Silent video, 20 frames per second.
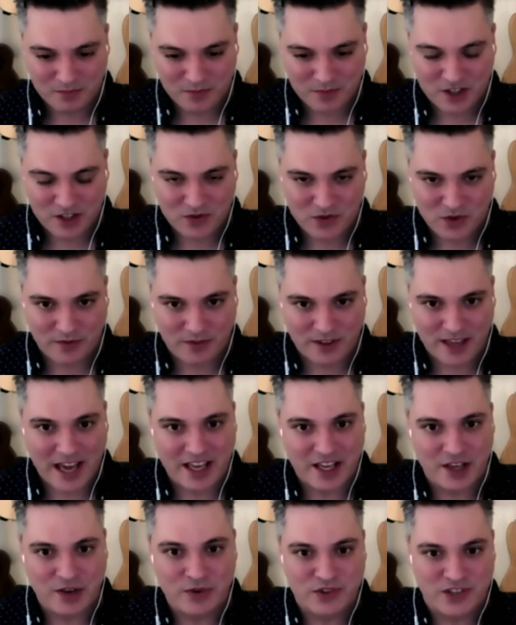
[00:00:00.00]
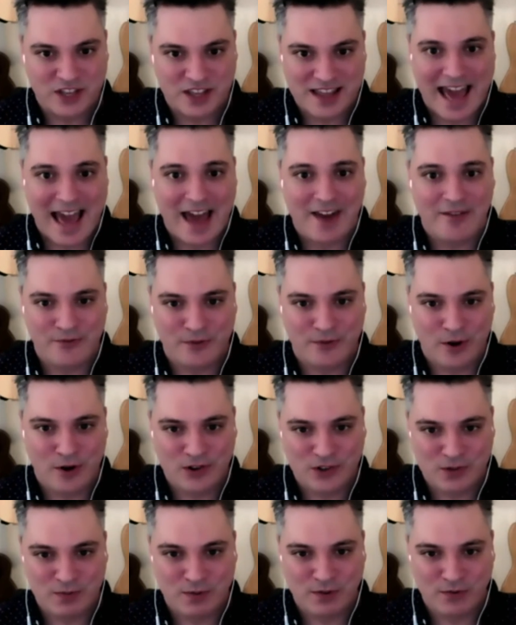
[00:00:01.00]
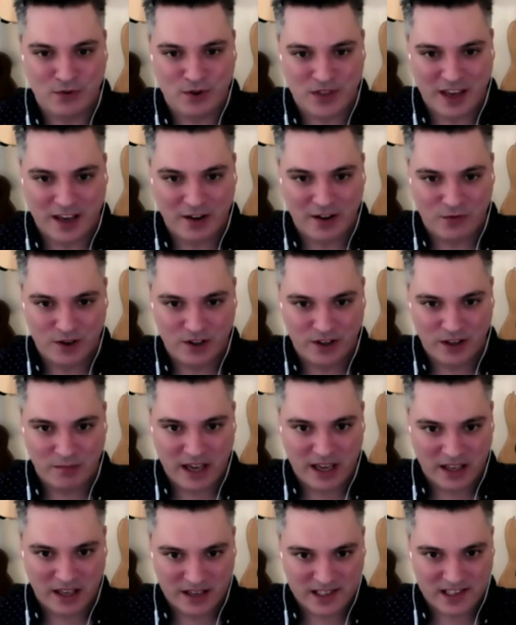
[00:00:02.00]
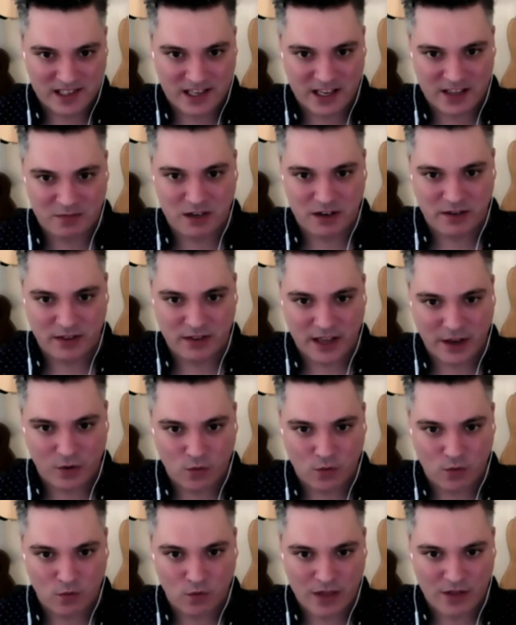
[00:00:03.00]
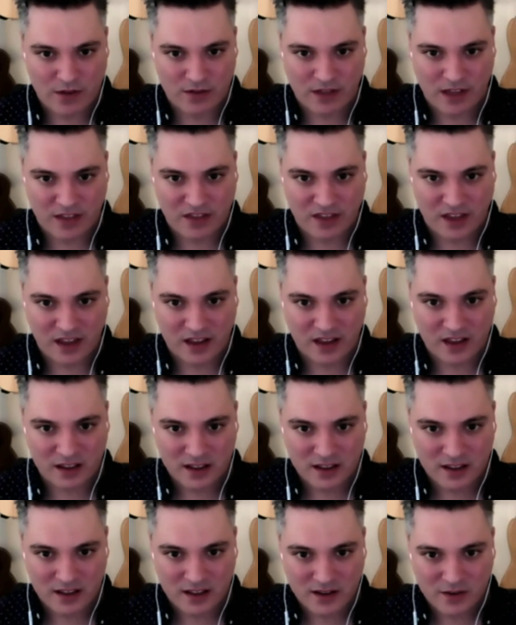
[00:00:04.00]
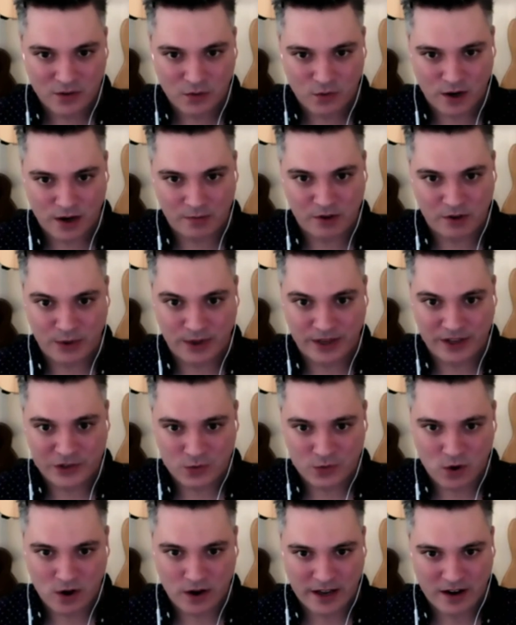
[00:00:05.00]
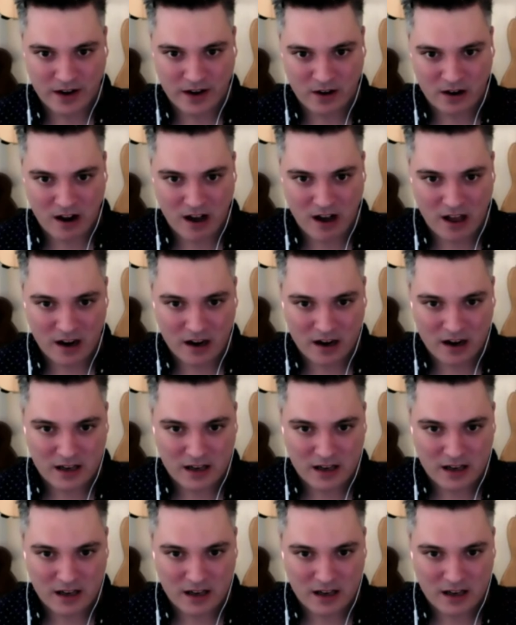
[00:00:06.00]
sort of get used to that first before they can really make an assessment of like whether they think what I'm doing is working or not.